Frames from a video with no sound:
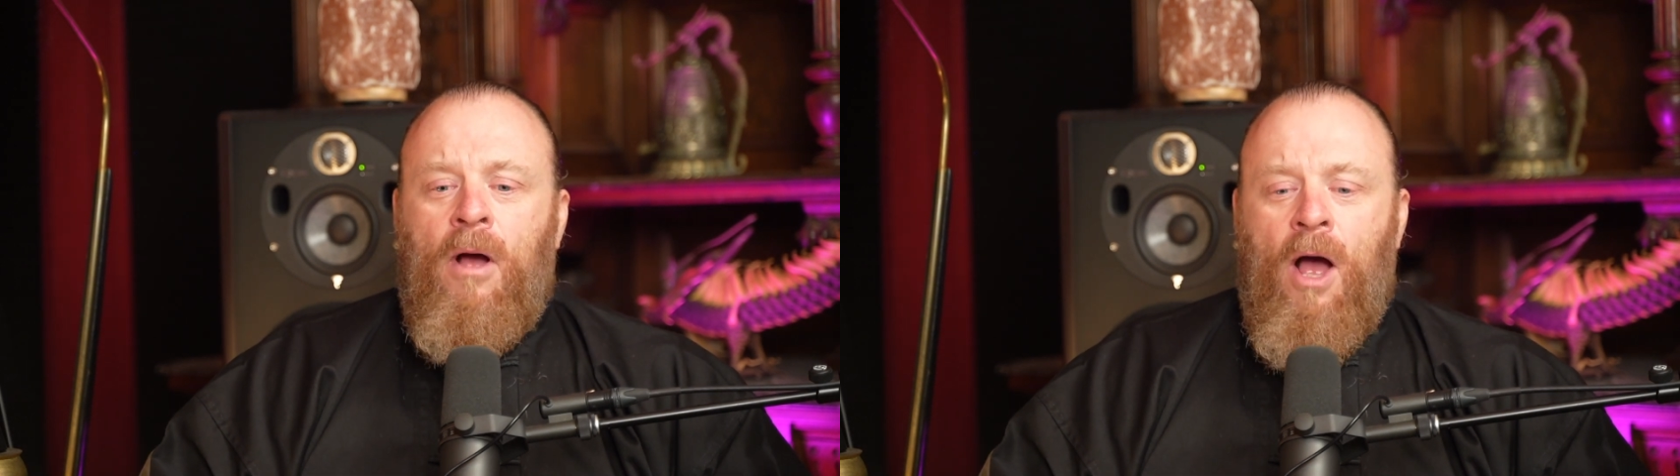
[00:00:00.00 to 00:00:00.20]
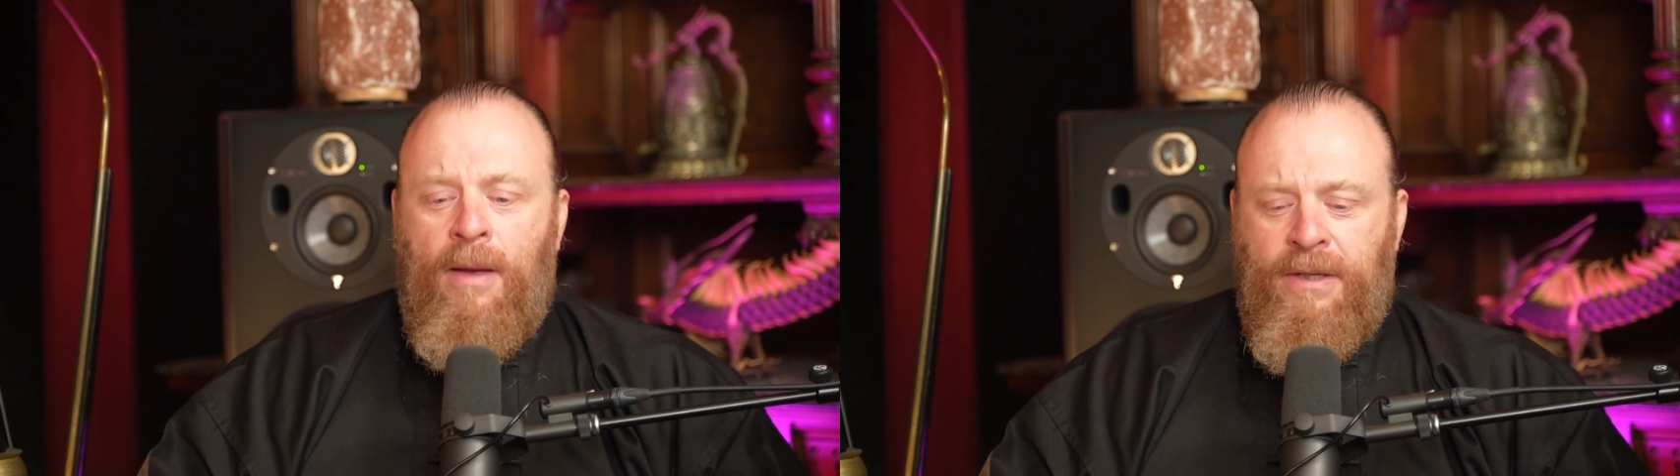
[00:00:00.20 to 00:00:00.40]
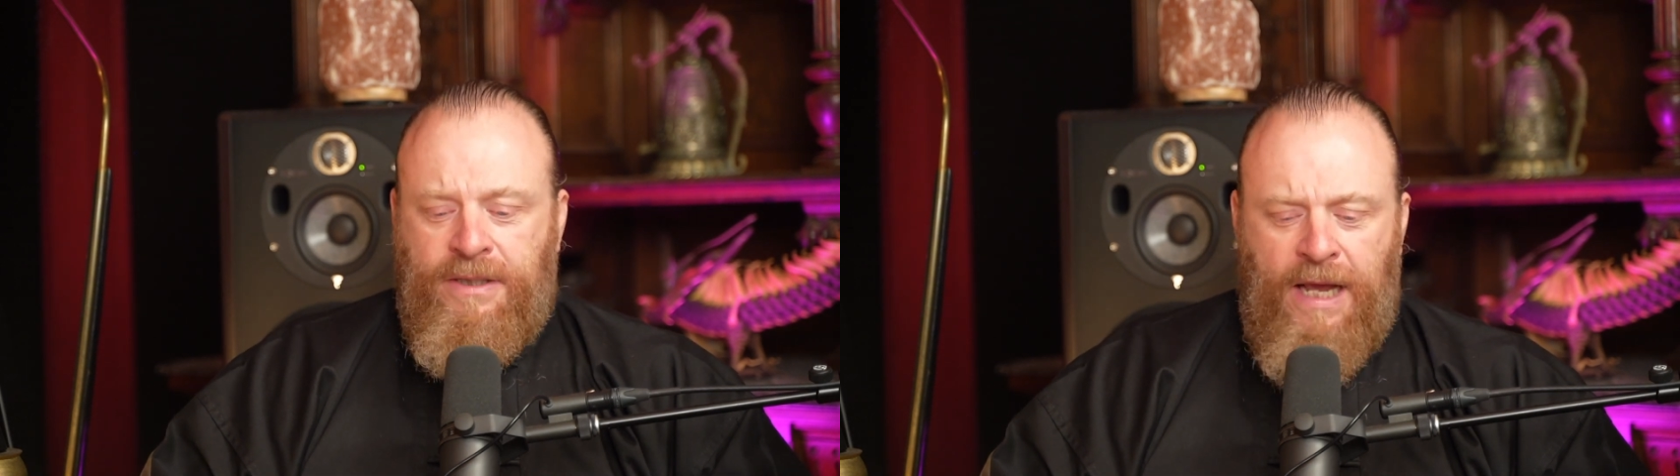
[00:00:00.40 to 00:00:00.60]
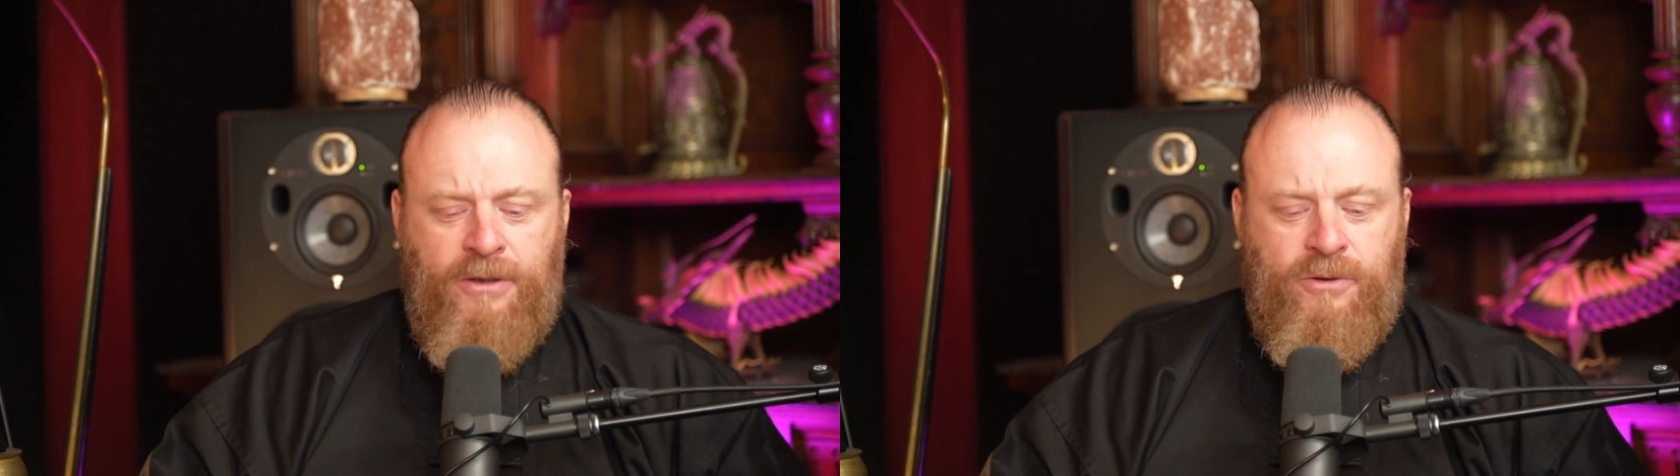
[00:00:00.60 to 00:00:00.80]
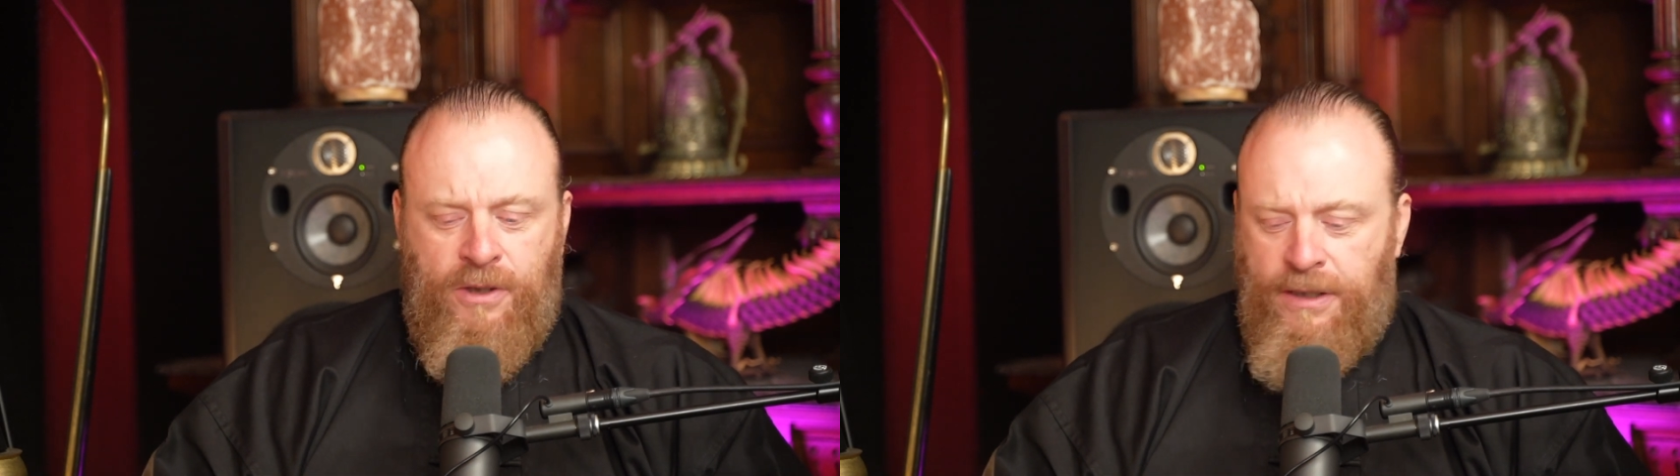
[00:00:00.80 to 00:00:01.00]
I'm
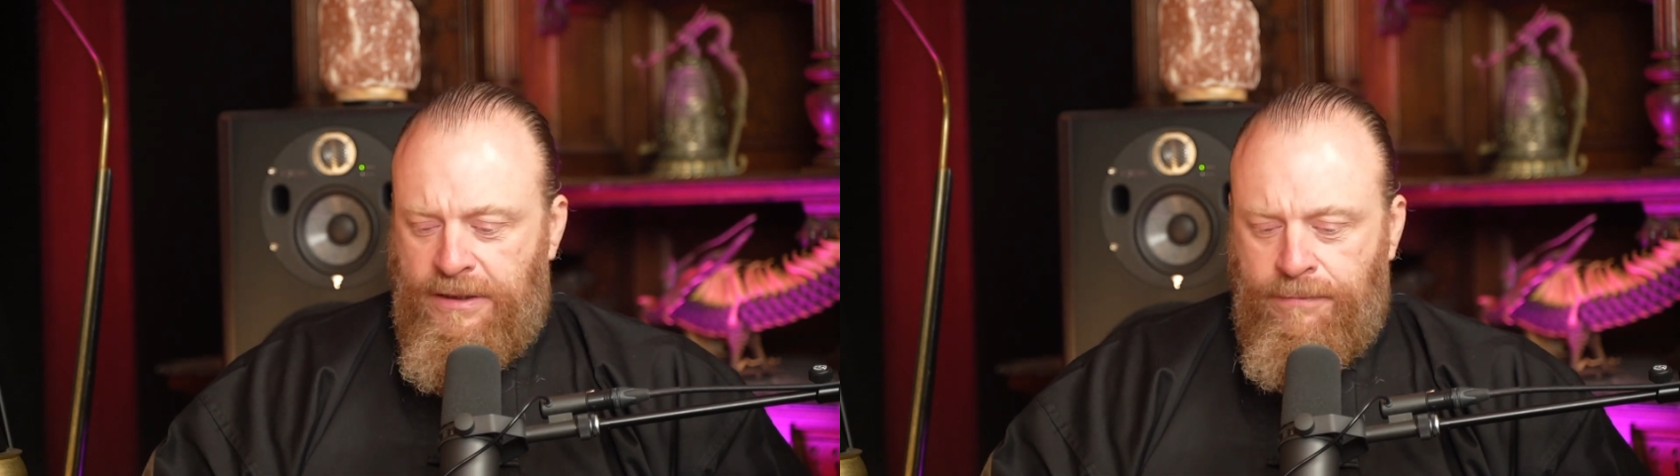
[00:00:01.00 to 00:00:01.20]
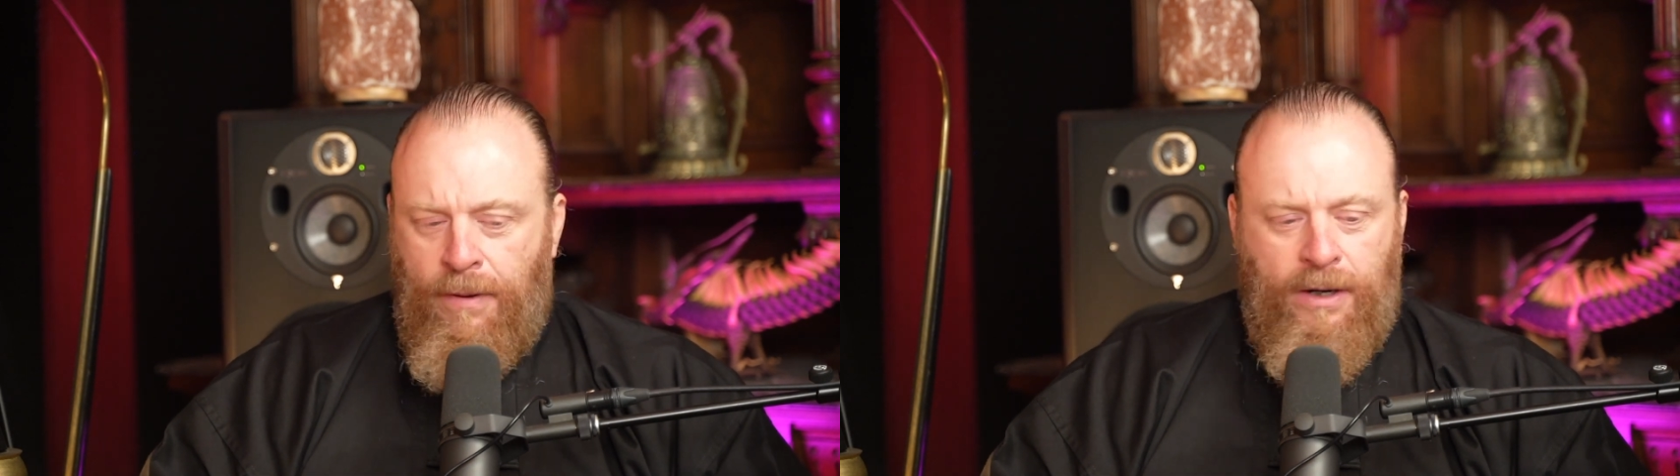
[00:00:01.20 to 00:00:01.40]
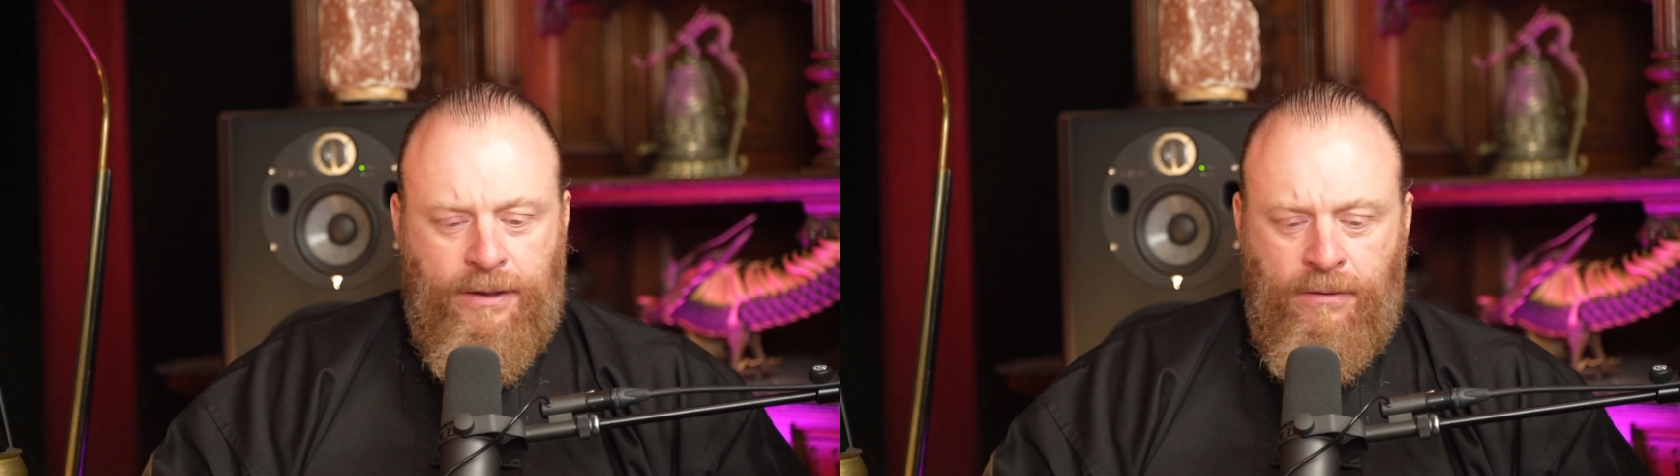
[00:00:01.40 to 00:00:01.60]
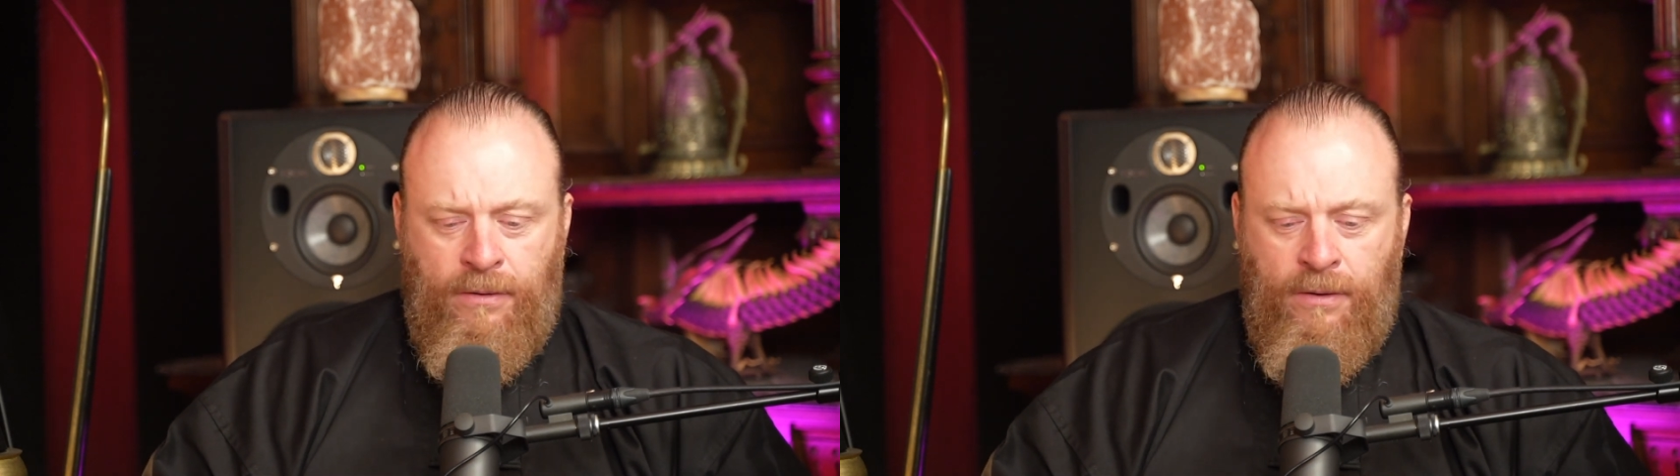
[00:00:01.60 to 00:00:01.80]
attached to this body.